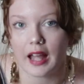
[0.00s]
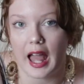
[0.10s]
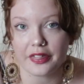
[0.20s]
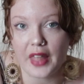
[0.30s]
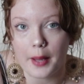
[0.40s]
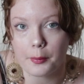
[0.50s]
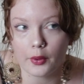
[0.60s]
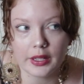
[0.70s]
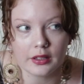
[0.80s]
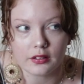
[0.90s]
at that
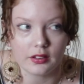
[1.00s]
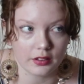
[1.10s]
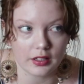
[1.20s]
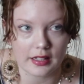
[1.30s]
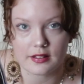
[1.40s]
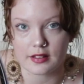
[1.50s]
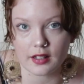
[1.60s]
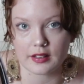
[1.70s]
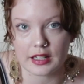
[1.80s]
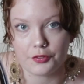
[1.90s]
point it
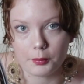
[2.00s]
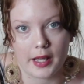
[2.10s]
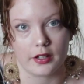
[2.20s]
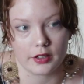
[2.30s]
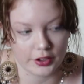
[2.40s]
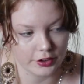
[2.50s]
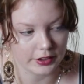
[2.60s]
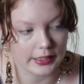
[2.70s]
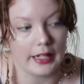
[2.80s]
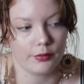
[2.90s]
doesn't even matter. You're
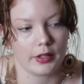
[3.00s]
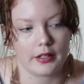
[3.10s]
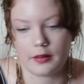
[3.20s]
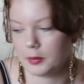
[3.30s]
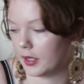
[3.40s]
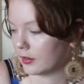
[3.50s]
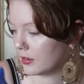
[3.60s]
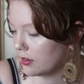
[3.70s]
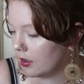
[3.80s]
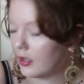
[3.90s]
getting rid of the
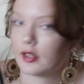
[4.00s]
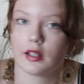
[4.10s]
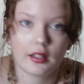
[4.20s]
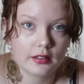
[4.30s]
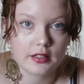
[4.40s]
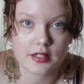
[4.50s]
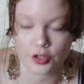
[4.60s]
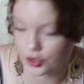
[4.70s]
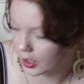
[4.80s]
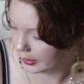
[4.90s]
bugs. At least
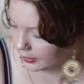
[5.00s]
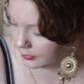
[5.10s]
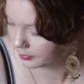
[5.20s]
you're trying.